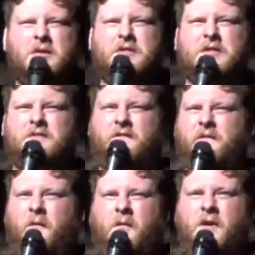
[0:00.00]
this isn't
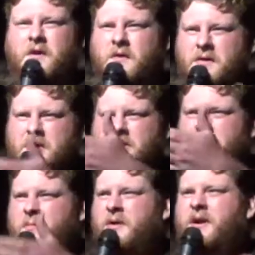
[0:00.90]
for you. There's a
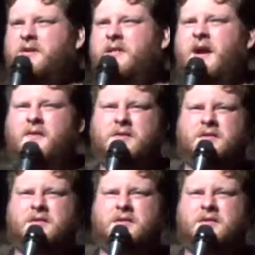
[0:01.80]
supercuts down the